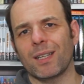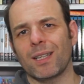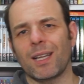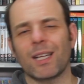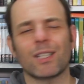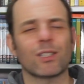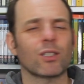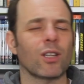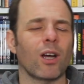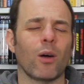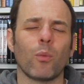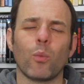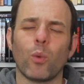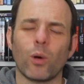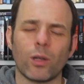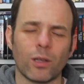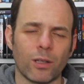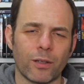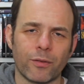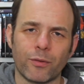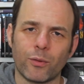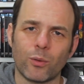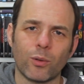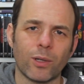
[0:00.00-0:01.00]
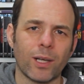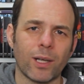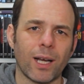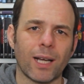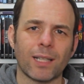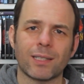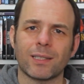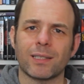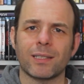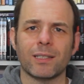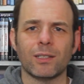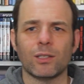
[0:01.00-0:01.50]
It's got a wonderful
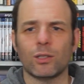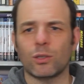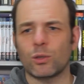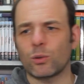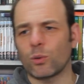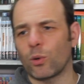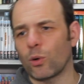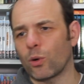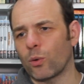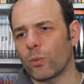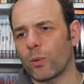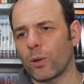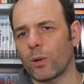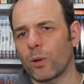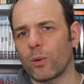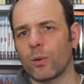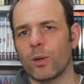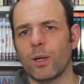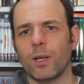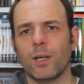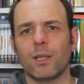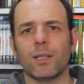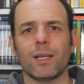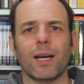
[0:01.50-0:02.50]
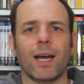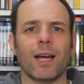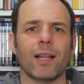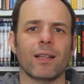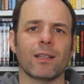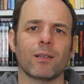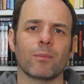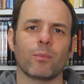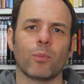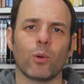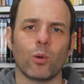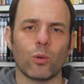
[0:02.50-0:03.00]
cast. Dean Stockwell,
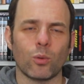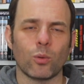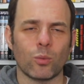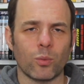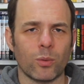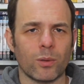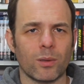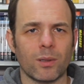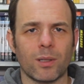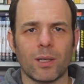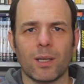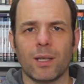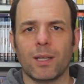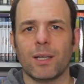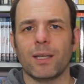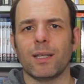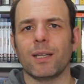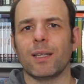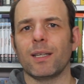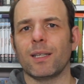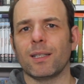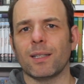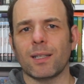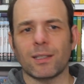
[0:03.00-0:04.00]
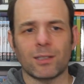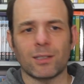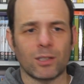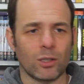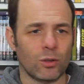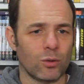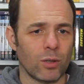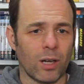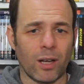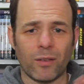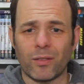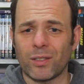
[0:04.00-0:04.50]
Alec Baldwin, Nancy
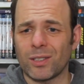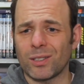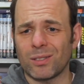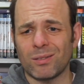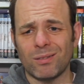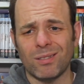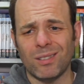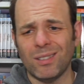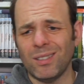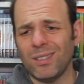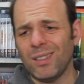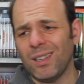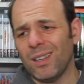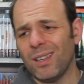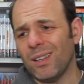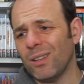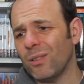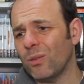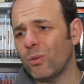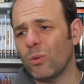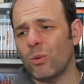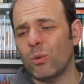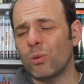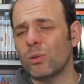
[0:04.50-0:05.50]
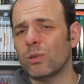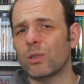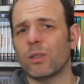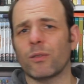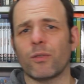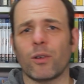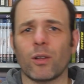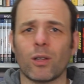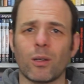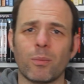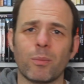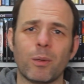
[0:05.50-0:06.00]
Travis, a host
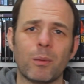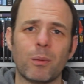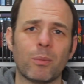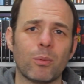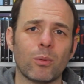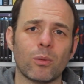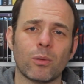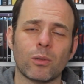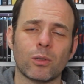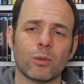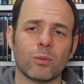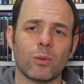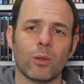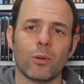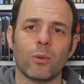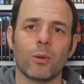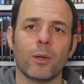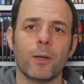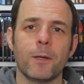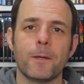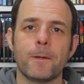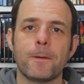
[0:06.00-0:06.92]
of other people as well.